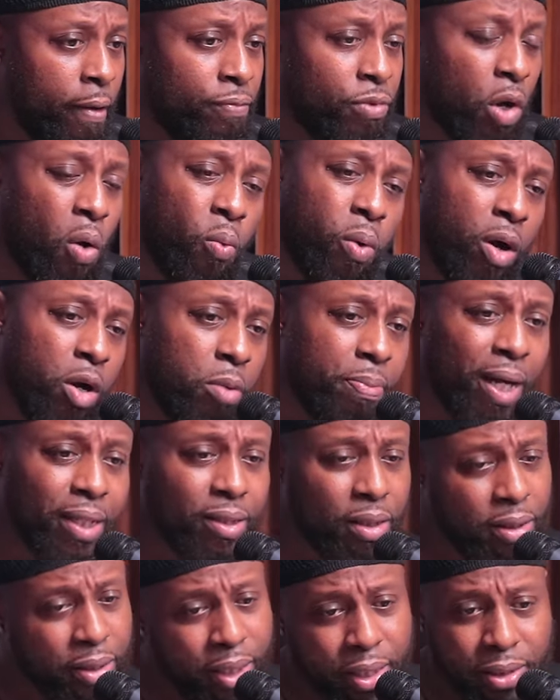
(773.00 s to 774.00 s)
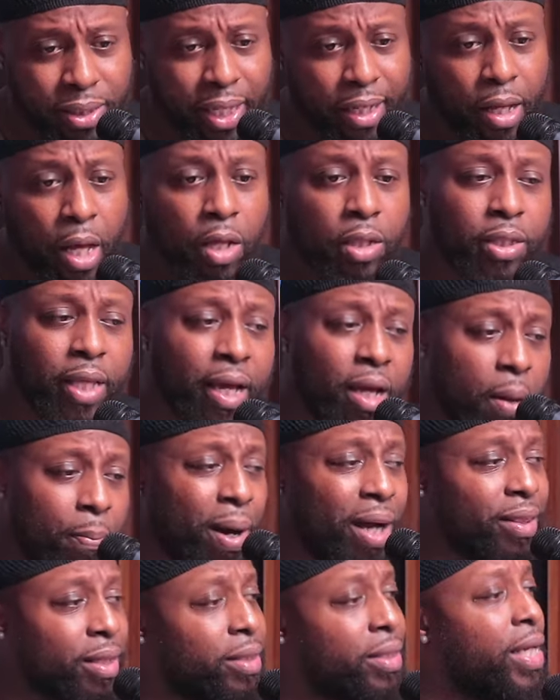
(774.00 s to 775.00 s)
don't worry about the things that think
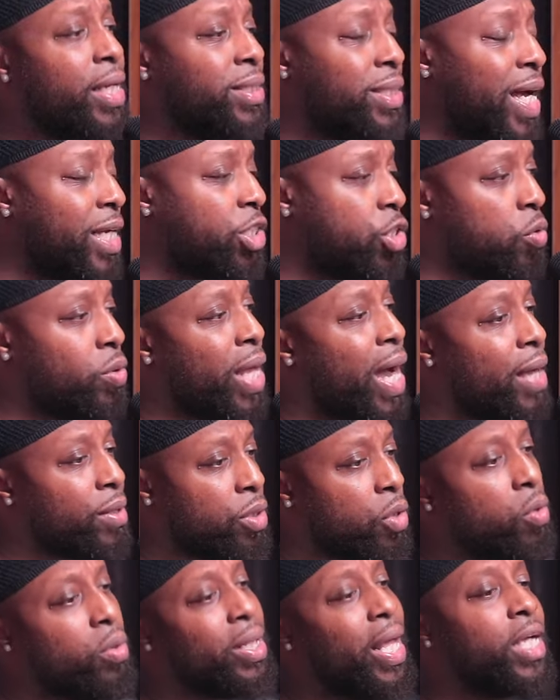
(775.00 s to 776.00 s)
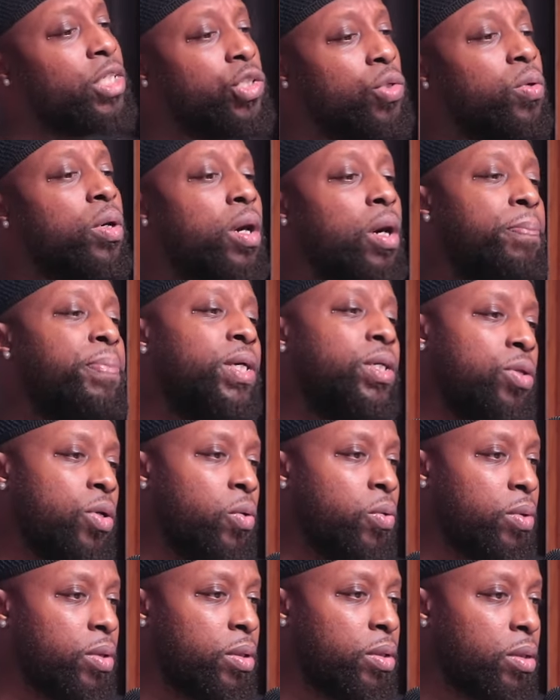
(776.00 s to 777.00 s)
about the things that you're not doing that you could be
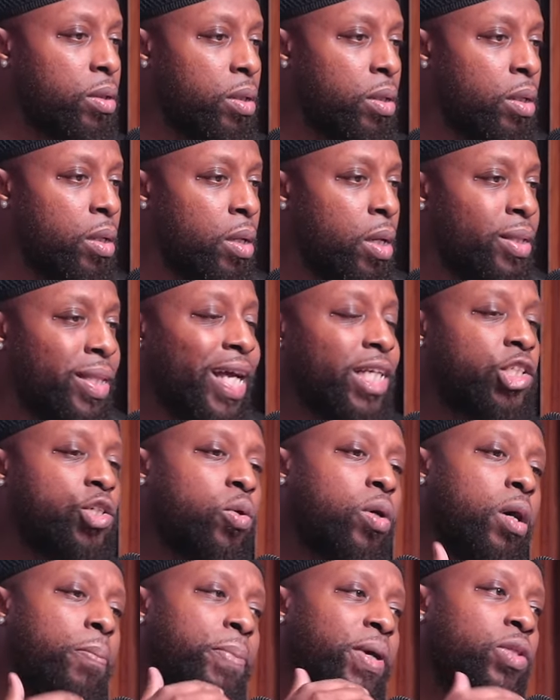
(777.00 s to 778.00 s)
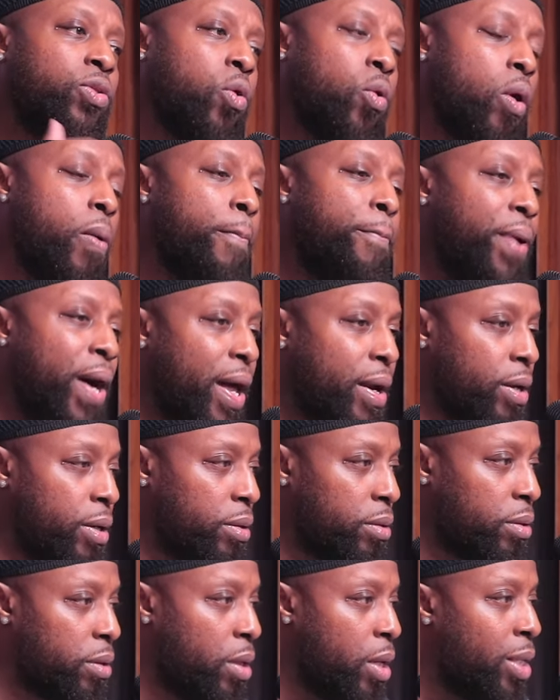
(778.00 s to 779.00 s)
doing that you could be doing better
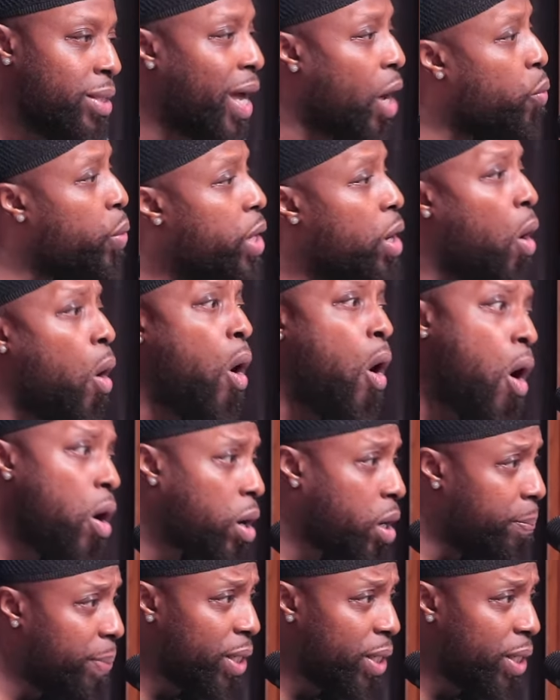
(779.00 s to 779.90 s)
that we all could